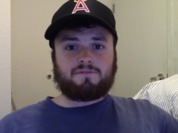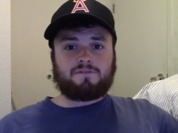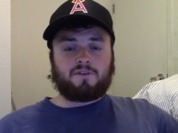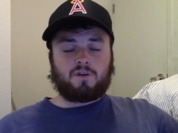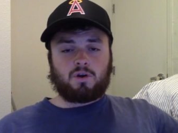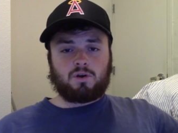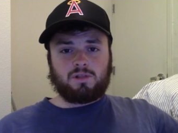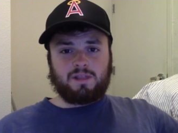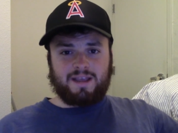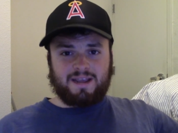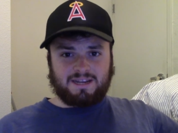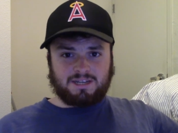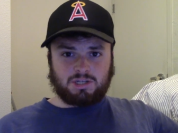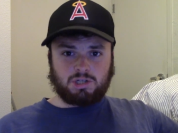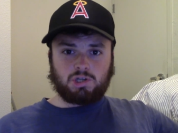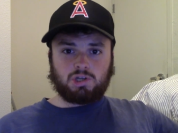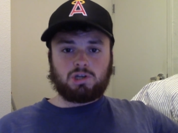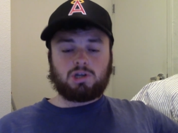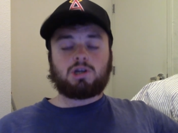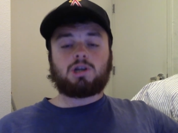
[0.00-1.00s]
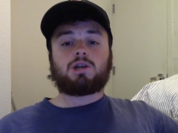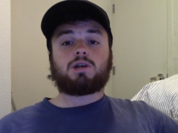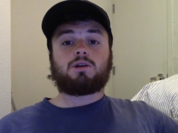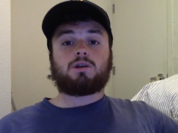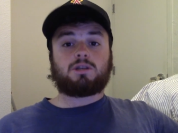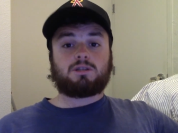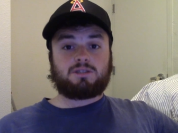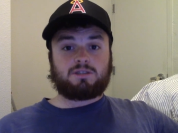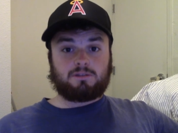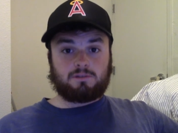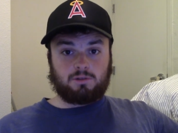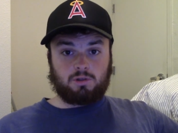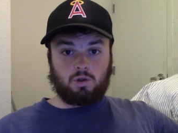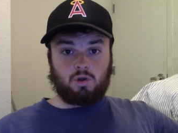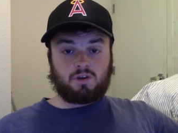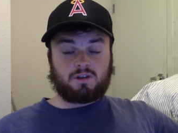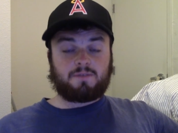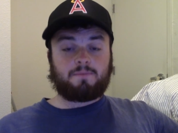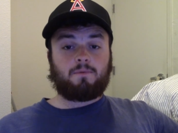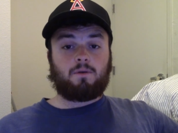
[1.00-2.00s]
Verlander
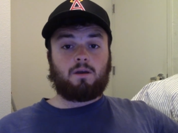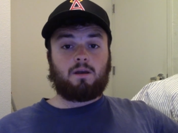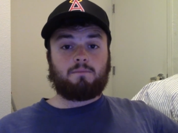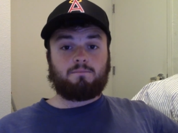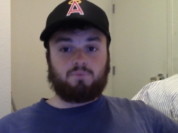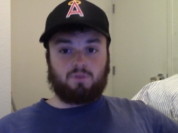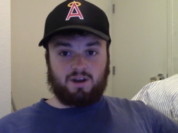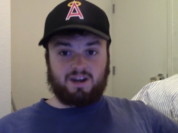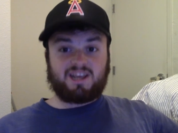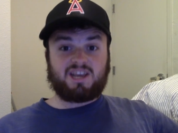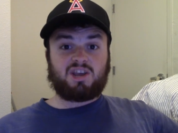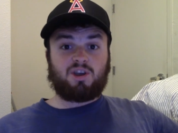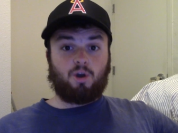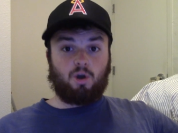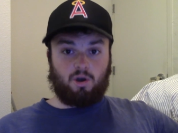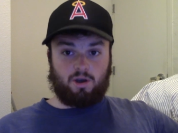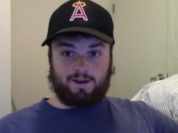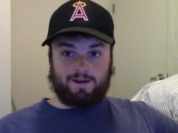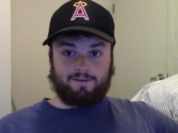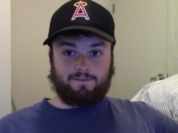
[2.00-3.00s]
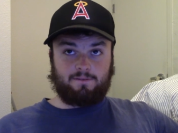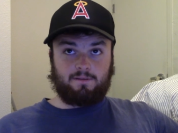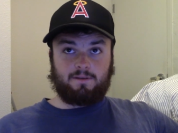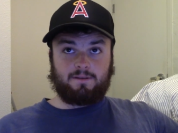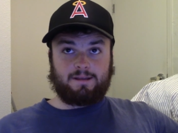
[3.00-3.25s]
looked pretty good.